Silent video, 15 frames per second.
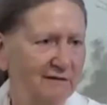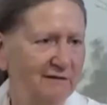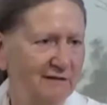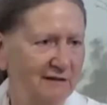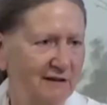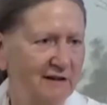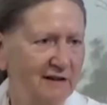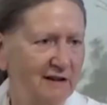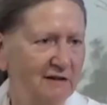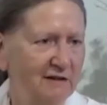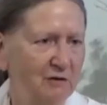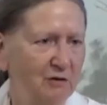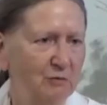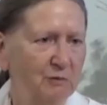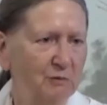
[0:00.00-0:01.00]
and they're
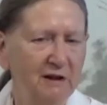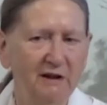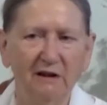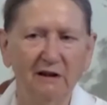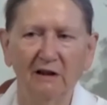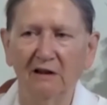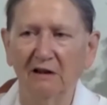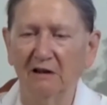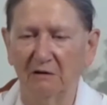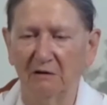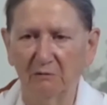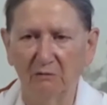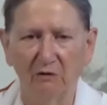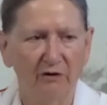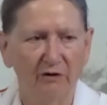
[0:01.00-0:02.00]
normally
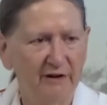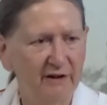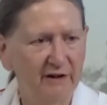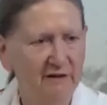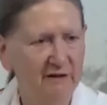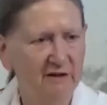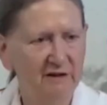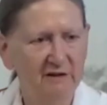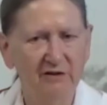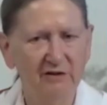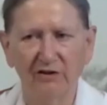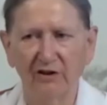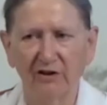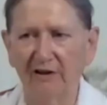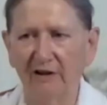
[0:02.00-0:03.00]

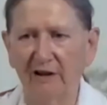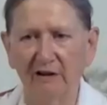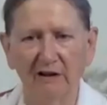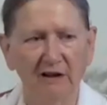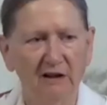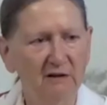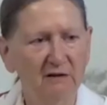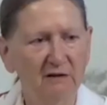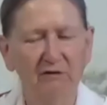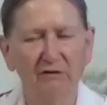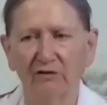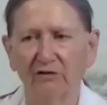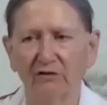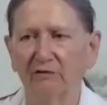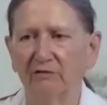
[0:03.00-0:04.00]
warriors, and they need
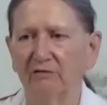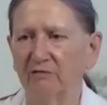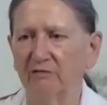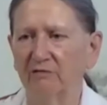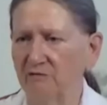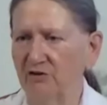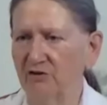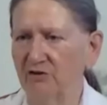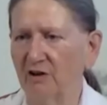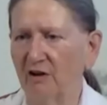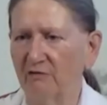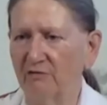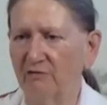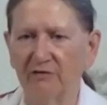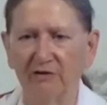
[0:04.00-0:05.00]
lots of
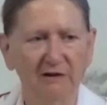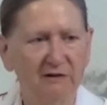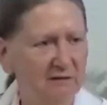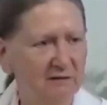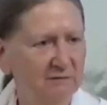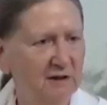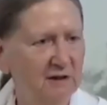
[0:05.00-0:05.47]
stuff and